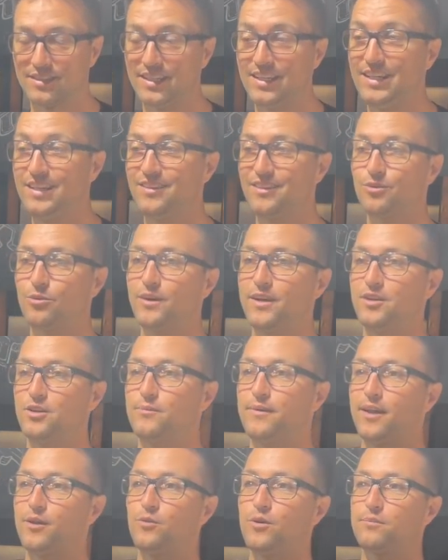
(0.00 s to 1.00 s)
Either way, no
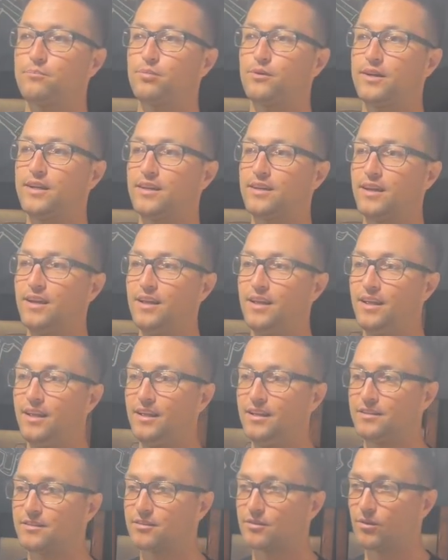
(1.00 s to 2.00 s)
matter what brake,
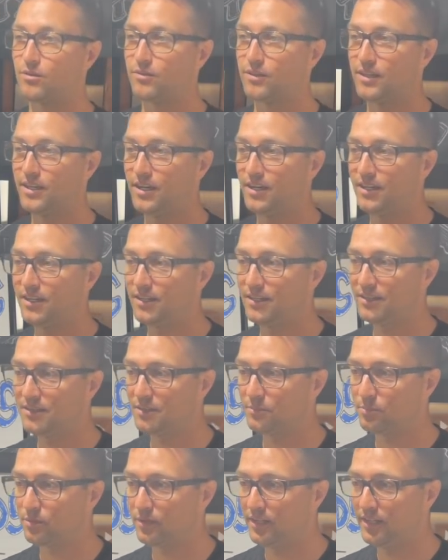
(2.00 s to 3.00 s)
slowly on
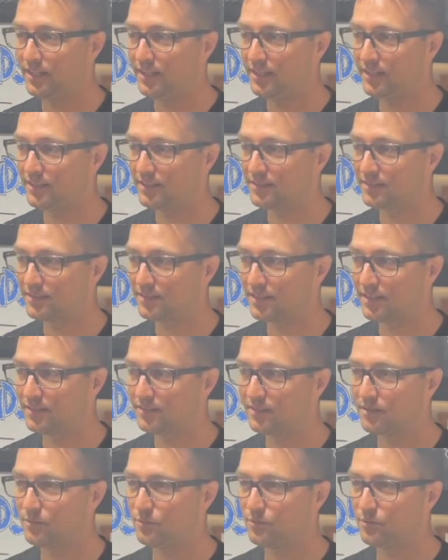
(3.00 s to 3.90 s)
the brakes and